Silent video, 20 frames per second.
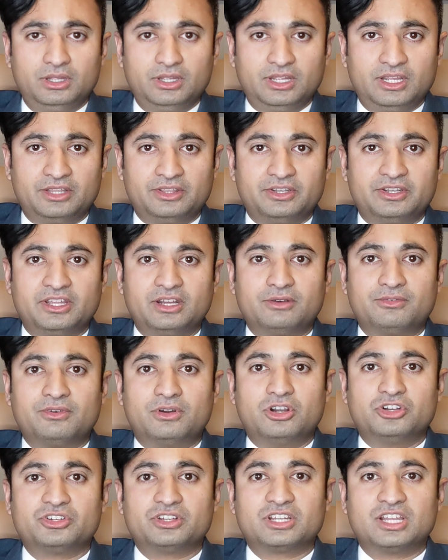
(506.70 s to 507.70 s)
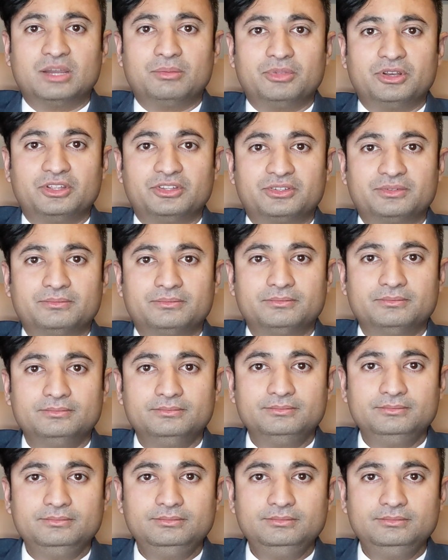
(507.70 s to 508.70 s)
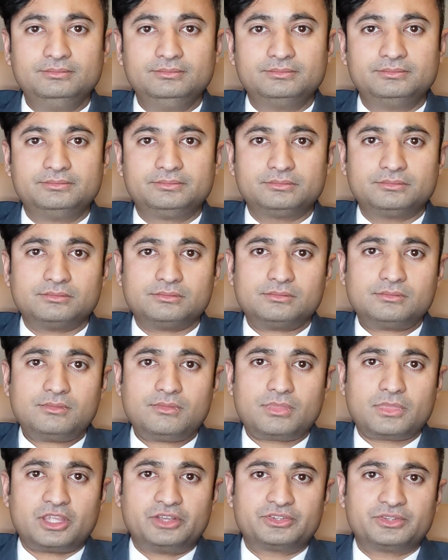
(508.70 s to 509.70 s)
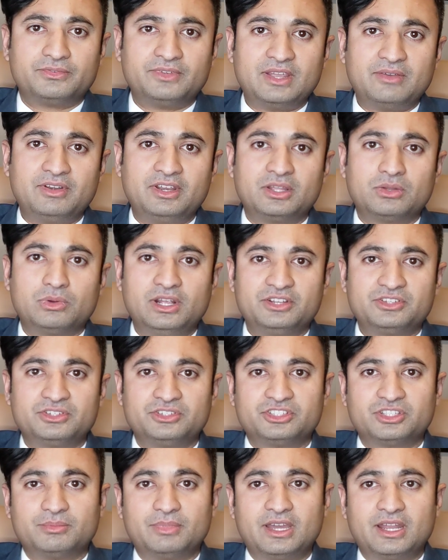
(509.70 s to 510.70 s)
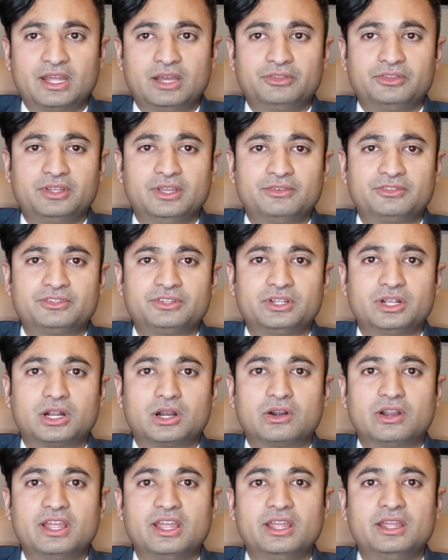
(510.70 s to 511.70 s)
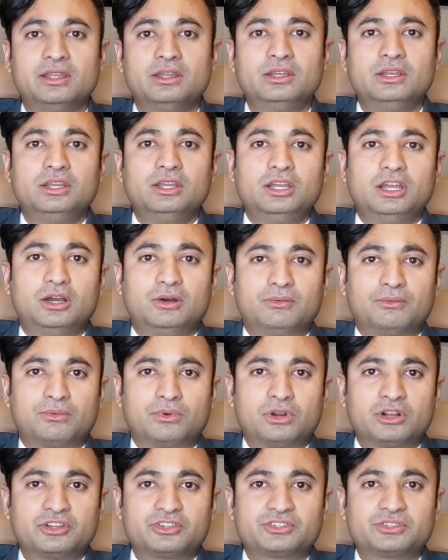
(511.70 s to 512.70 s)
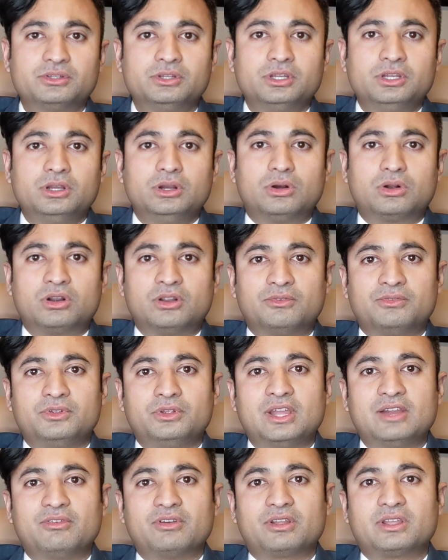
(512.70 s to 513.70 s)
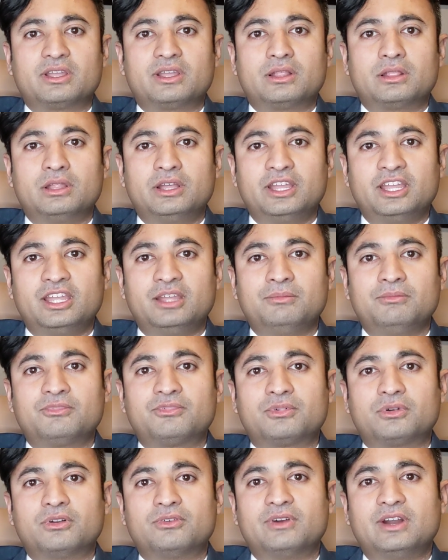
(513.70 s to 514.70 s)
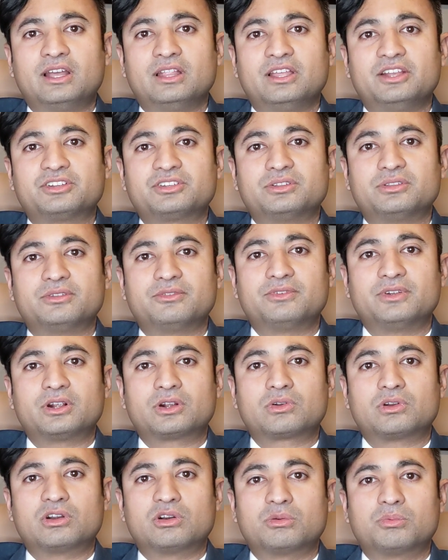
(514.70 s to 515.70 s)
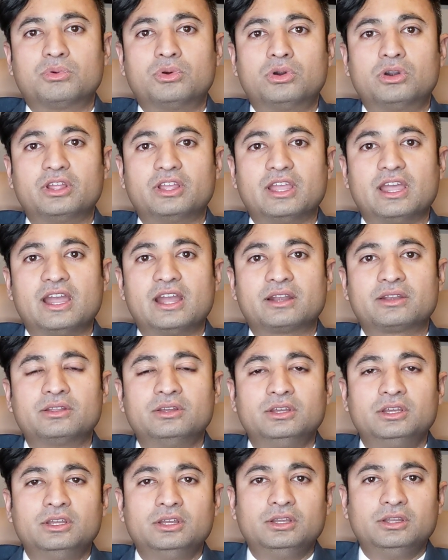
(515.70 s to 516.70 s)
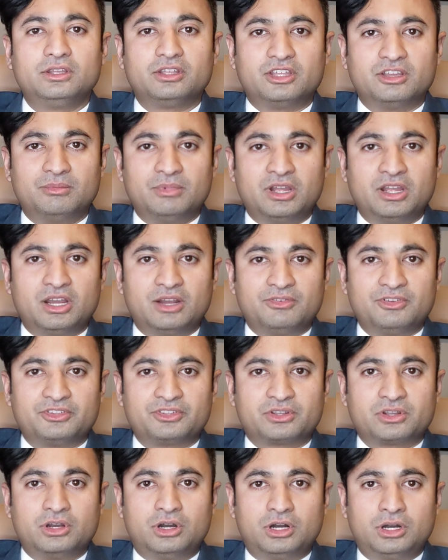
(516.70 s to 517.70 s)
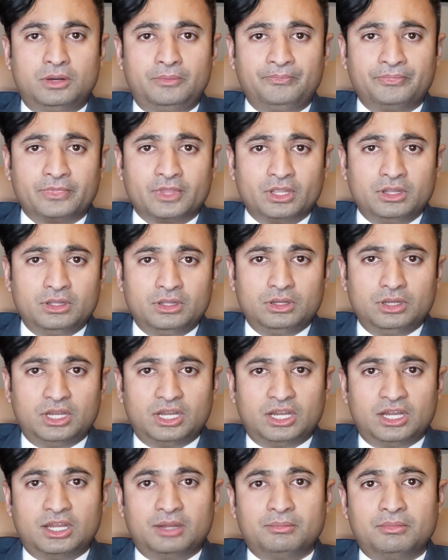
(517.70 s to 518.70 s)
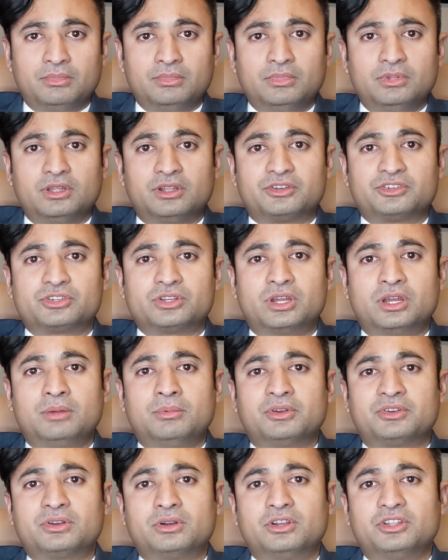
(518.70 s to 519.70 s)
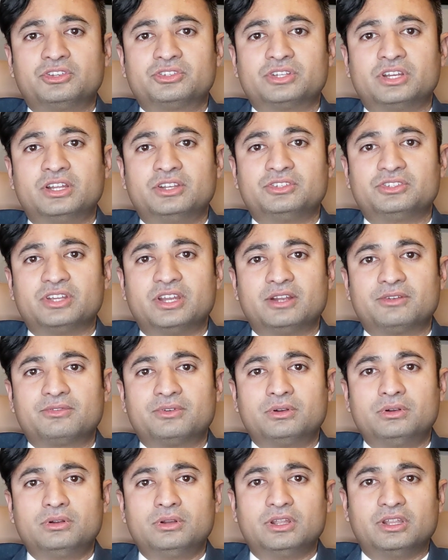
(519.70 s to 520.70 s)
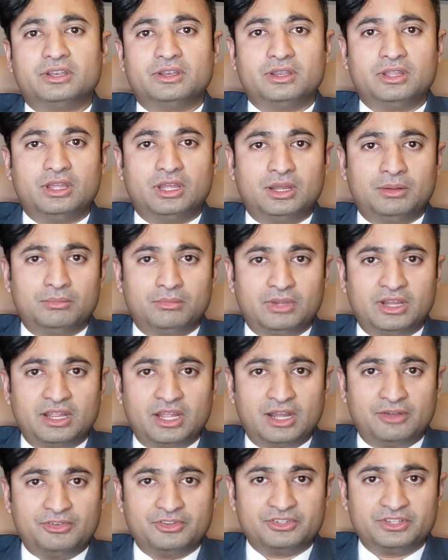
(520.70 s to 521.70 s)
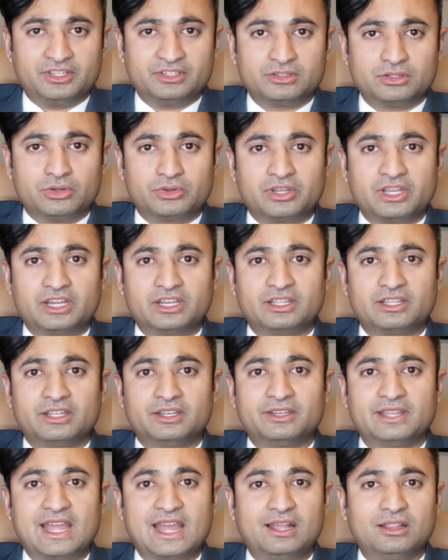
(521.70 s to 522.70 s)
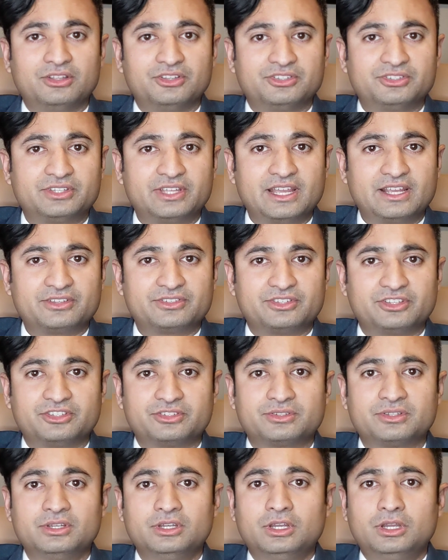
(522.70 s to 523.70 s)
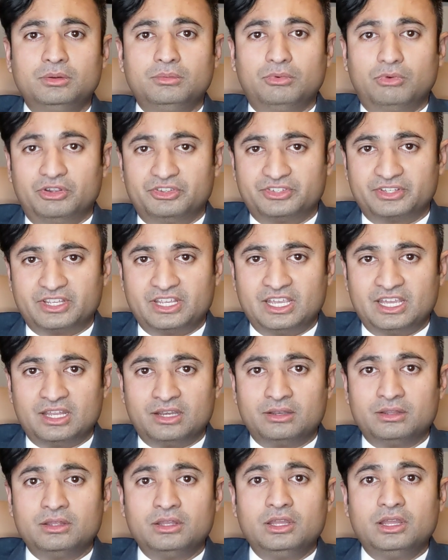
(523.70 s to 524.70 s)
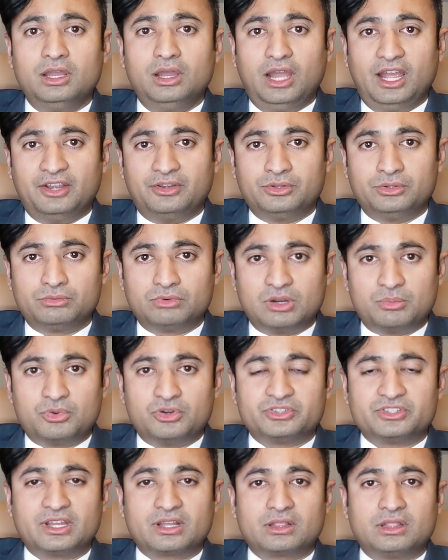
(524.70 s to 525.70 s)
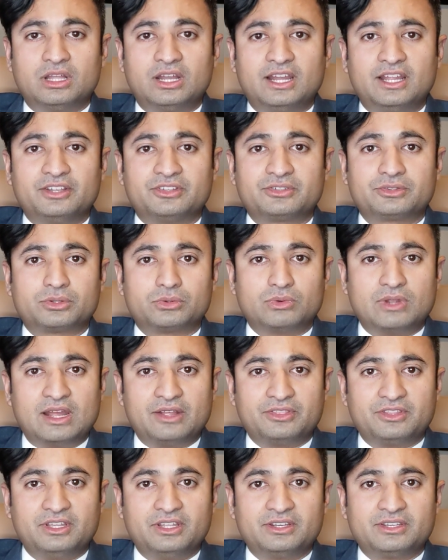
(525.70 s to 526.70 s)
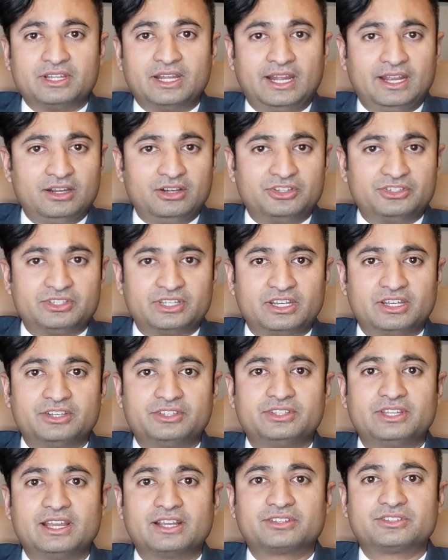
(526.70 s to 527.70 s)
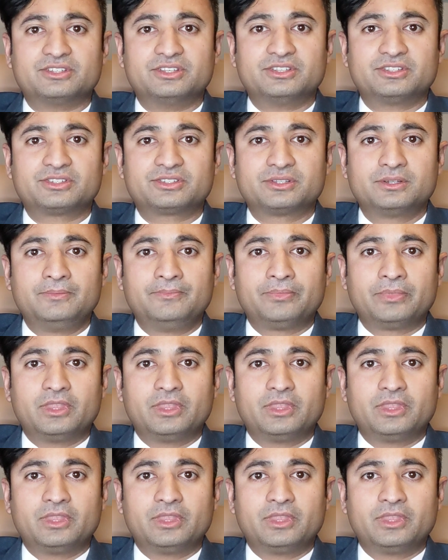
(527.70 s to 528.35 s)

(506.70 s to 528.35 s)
and the data furnishing companies. So if you have any questions about how the FCRA works, or if you have a claim for a violation of the Fair Credit Reporting Act, give my office a call. I'm attorney Shawn Jaffer, and my office is located in Dallas, Texas. Once again, I do represent clients throughout the entire state of Texas.